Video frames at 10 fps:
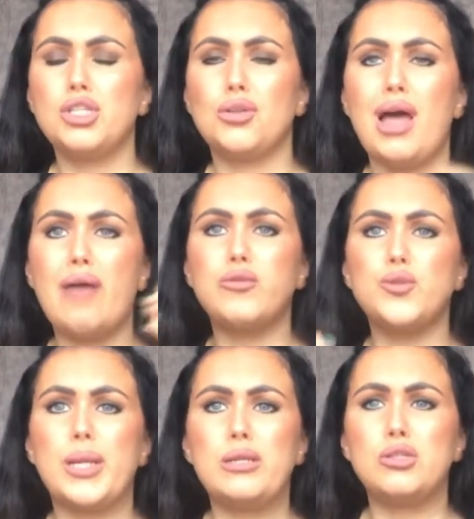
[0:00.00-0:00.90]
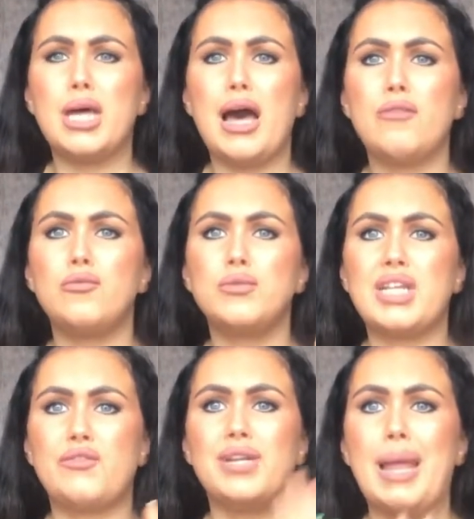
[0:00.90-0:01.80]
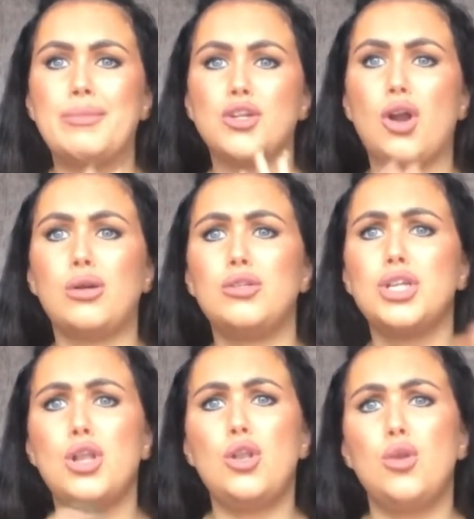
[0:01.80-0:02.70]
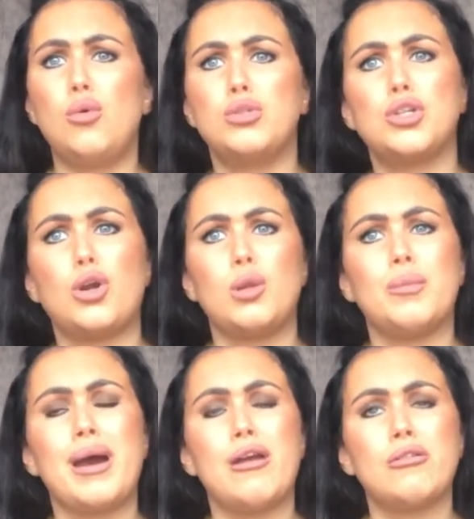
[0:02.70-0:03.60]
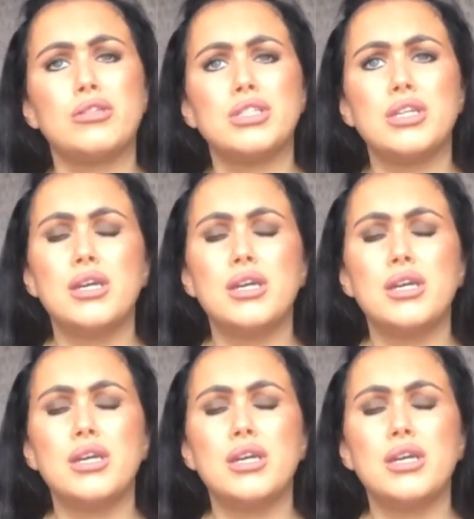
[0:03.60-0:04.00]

So they have straighteners, they have different types of curlers, loads of curling barrels,